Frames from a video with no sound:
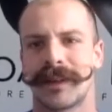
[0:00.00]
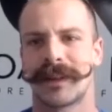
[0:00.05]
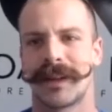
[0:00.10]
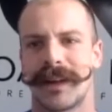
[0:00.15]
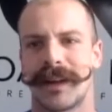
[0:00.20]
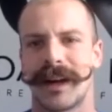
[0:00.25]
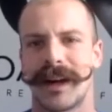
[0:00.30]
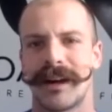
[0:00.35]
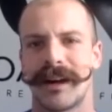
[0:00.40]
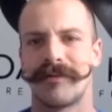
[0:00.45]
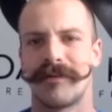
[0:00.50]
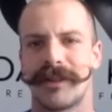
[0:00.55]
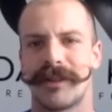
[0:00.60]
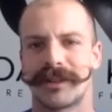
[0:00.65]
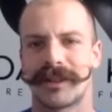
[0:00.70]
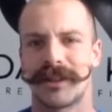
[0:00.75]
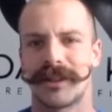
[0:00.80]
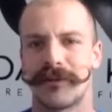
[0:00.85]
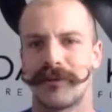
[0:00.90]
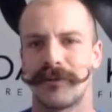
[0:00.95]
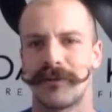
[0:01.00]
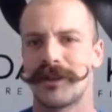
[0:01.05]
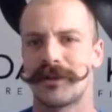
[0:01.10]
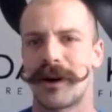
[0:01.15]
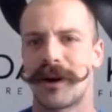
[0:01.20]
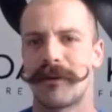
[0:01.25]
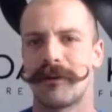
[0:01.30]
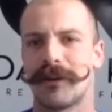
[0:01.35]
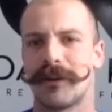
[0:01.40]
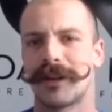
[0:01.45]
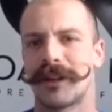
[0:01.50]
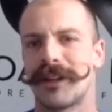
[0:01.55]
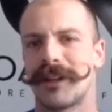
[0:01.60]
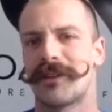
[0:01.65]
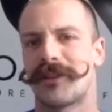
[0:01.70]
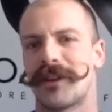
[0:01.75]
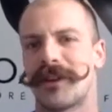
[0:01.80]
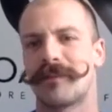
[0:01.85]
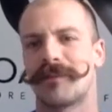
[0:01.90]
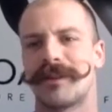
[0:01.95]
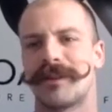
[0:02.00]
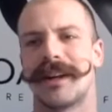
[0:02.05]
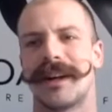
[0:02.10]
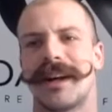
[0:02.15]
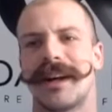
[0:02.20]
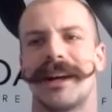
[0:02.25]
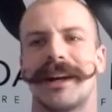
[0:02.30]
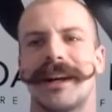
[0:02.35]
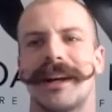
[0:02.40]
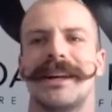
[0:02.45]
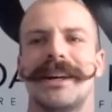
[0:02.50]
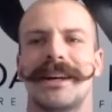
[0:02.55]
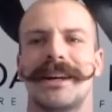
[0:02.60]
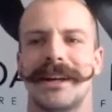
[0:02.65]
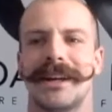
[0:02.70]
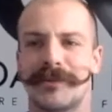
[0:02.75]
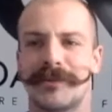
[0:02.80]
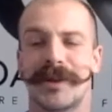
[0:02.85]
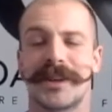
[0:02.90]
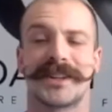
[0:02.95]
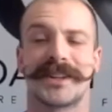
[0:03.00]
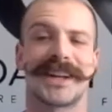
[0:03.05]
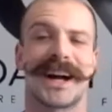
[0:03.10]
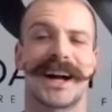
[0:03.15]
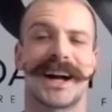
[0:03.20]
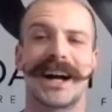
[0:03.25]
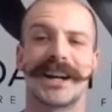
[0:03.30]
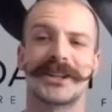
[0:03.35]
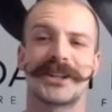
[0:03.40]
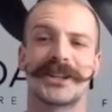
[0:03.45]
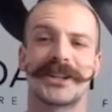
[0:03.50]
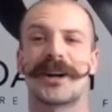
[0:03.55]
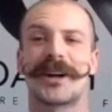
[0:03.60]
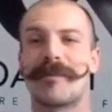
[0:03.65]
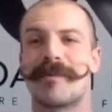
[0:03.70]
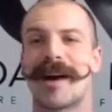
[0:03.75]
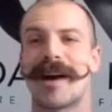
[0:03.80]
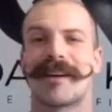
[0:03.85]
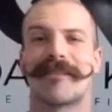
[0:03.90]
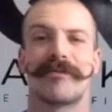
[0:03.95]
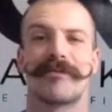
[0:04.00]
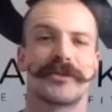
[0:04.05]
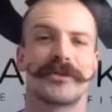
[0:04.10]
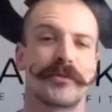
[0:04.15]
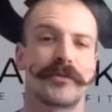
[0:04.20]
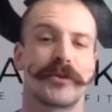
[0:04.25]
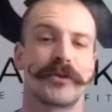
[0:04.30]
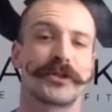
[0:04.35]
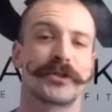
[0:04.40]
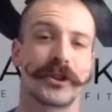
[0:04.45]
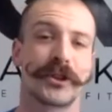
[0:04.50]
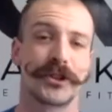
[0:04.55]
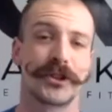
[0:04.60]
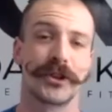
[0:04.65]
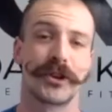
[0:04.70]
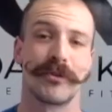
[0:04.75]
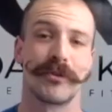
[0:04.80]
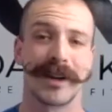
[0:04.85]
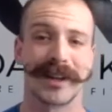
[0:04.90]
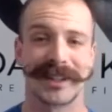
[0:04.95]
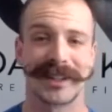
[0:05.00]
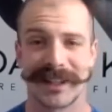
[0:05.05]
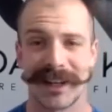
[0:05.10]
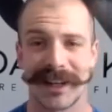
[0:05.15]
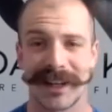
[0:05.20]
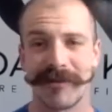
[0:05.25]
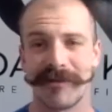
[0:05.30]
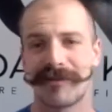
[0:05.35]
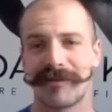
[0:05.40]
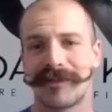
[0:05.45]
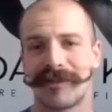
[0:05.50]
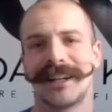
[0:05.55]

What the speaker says: canvas. And the reason why we're looking this up today is because I just got back from a sports card show myself.